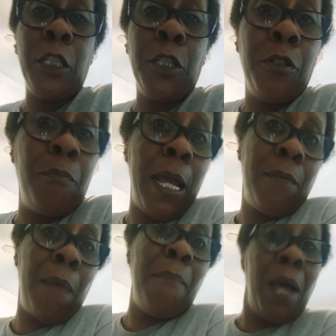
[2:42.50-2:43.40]
to do to make
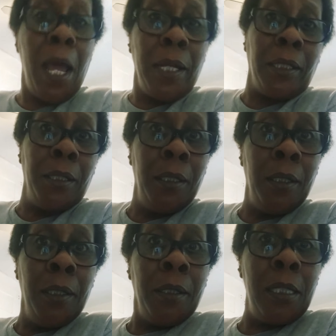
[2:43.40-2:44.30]
my money.
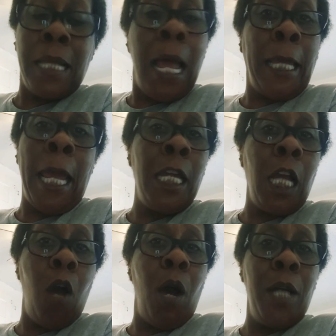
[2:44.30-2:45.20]
Because I can't
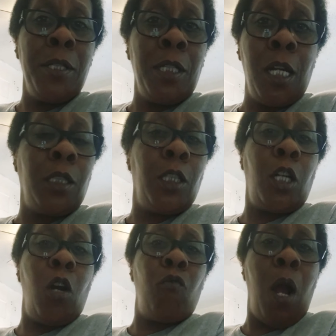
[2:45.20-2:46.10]
go under because of the
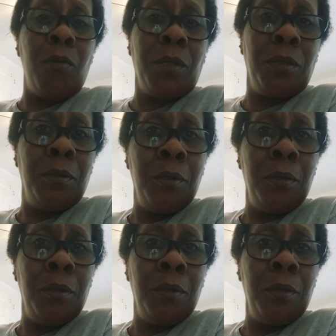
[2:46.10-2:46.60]
corona